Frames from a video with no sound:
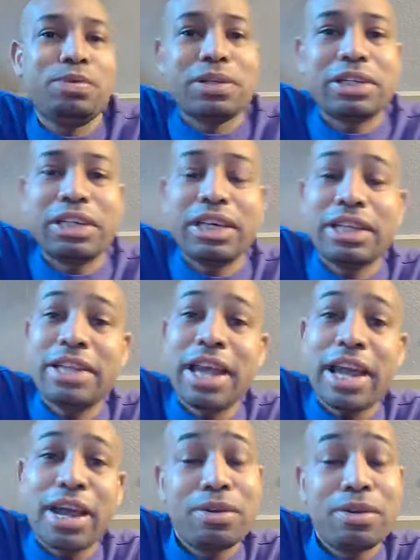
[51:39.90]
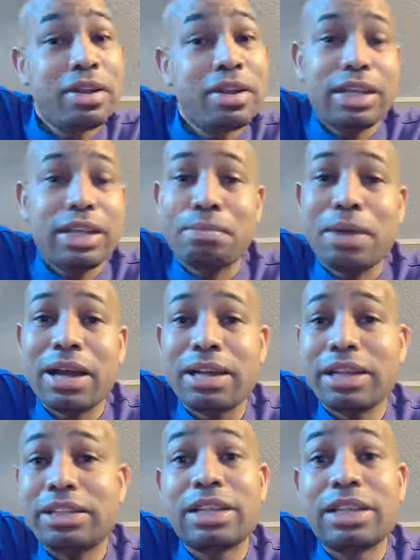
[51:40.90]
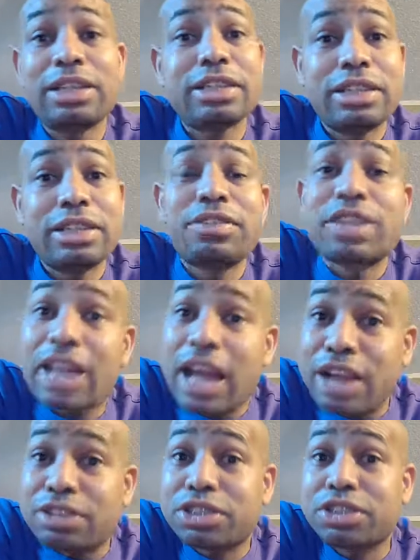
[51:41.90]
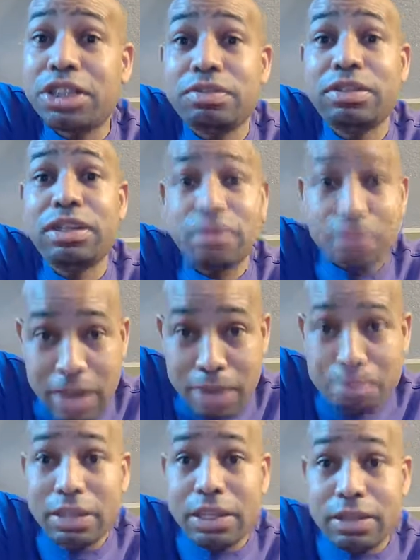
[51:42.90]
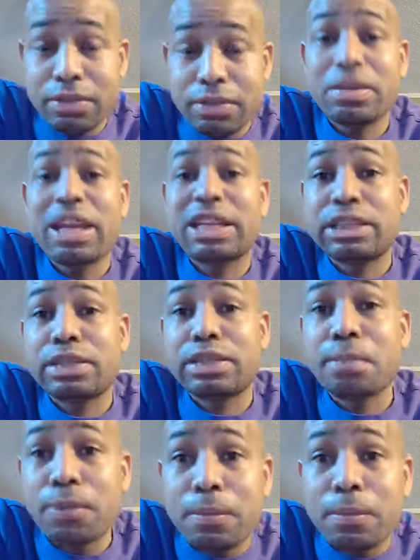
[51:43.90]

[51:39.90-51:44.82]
get down. Think about this. Y'all need to tell him the live stream when I be giving him that smoke.